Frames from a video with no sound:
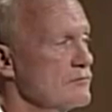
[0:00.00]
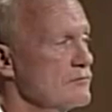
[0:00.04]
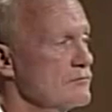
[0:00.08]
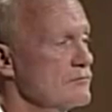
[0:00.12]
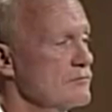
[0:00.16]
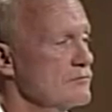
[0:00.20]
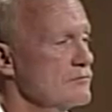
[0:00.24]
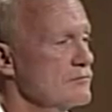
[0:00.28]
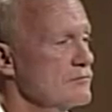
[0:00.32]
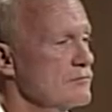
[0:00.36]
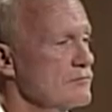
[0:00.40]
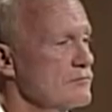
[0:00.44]

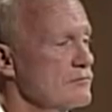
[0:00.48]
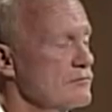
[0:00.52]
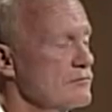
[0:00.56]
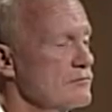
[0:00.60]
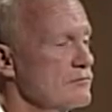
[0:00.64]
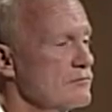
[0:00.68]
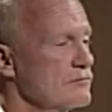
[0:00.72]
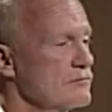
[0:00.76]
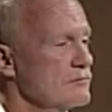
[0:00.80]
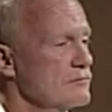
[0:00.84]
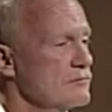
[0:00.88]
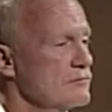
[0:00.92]

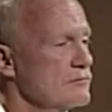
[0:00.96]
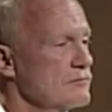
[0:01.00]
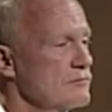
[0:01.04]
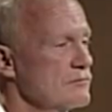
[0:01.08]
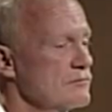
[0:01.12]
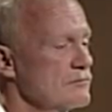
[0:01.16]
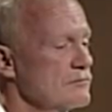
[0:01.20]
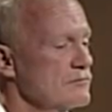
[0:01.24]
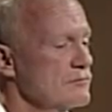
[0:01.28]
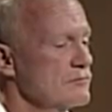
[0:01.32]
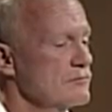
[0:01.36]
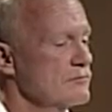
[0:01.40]

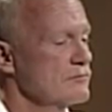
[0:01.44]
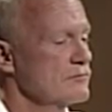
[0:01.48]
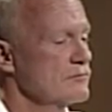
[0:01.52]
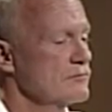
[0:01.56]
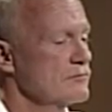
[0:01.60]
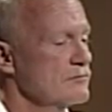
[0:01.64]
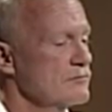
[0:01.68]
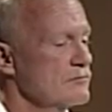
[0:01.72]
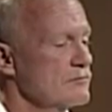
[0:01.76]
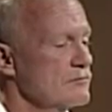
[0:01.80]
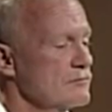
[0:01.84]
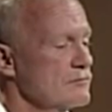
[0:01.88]

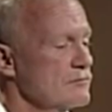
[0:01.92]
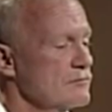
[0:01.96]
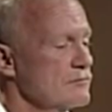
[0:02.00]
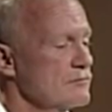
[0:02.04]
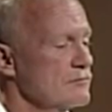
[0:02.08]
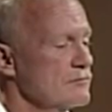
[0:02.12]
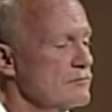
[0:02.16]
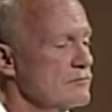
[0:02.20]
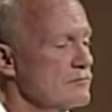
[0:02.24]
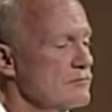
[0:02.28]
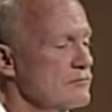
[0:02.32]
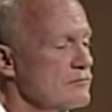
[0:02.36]

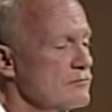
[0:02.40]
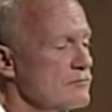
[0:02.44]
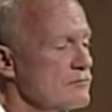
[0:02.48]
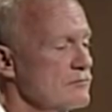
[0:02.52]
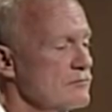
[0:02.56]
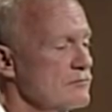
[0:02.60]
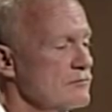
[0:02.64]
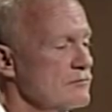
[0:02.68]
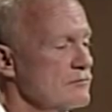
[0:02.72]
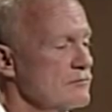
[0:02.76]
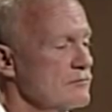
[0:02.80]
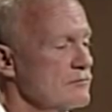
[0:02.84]

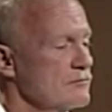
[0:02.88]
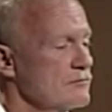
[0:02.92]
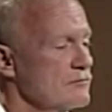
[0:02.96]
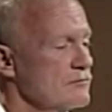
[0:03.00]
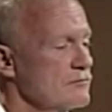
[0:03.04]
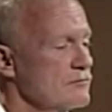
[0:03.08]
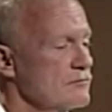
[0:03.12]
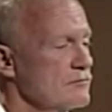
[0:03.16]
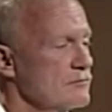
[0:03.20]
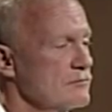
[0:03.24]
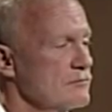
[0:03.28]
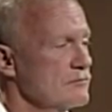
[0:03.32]

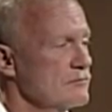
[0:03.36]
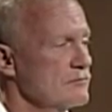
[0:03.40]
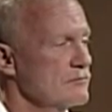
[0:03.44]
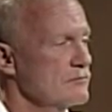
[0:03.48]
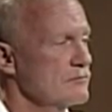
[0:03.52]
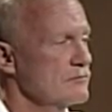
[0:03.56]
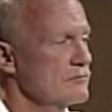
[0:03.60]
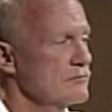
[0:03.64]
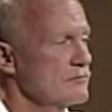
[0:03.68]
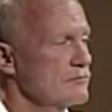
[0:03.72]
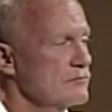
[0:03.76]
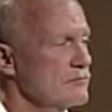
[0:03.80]

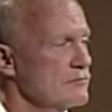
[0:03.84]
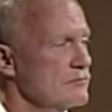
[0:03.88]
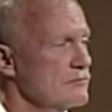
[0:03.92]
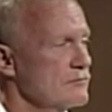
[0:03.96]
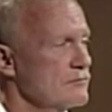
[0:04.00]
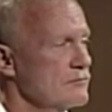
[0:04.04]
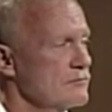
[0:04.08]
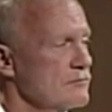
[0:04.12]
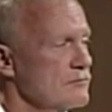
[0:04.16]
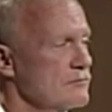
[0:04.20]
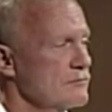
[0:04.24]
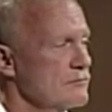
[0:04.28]

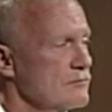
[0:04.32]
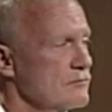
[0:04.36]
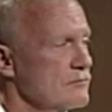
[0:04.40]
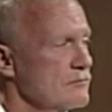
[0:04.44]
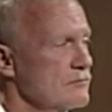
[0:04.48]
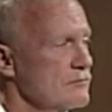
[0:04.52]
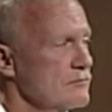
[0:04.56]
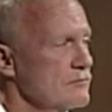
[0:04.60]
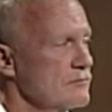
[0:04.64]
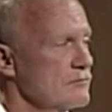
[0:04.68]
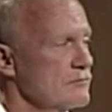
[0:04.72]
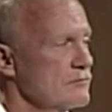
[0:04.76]

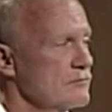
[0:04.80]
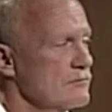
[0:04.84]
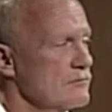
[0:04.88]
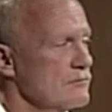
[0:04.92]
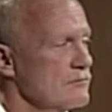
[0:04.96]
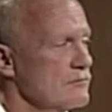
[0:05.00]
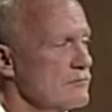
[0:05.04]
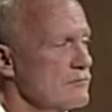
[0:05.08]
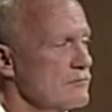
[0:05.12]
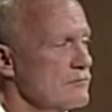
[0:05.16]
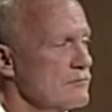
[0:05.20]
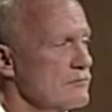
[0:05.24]

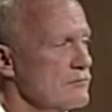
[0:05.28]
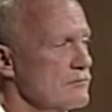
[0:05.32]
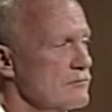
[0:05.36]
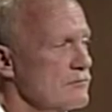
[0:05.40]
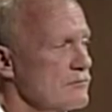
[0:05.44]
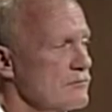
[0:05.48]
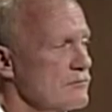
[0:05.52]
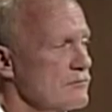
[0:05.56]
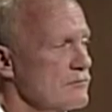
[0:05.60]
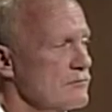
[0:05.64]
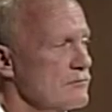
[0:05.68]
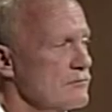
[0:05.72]

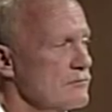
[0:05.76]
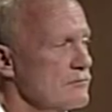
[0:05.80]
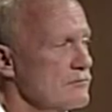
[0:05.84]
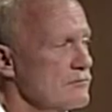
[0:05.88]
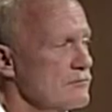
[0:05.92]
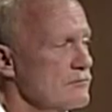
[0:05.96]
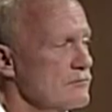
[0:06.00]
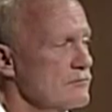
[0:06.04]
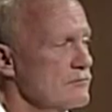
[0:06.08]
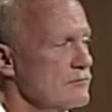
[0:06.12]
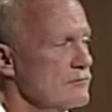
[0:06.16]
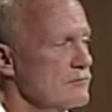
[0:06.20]

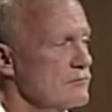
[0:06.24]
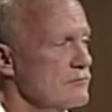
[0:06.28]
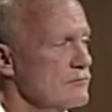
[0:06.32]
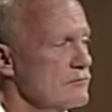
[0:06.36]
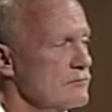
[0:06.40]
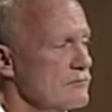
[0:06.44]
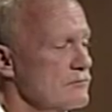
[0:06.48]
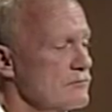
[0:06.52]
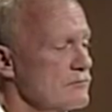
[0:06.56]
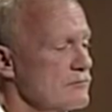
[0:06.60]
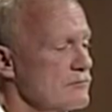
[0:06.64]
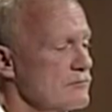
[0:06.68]

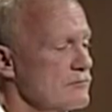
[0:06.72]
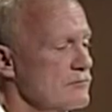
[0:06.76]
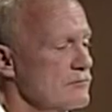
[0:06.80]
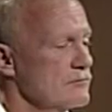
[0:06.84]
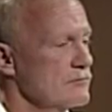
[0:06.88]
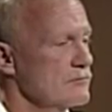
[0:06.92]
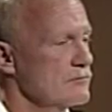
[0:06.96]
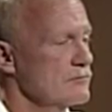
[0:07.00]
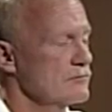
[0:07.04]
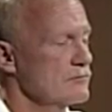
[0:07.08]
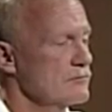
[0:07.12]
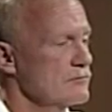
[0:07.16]

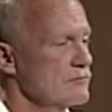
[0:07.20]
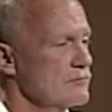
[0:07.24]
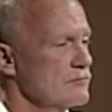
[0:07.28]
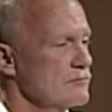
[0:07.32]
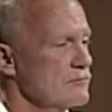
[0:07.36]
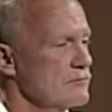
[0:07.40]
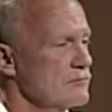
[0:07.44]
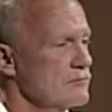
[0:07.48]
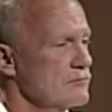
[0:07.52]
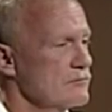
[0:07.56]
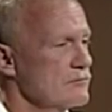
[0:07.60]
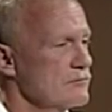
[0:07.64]

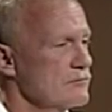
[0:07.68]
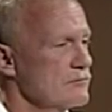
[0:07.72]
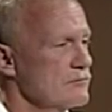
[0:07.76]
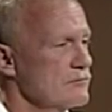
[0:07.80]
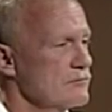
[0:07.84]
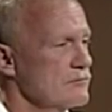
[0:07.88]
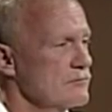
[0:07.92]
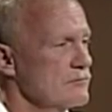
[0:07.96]
The person shown says nothing.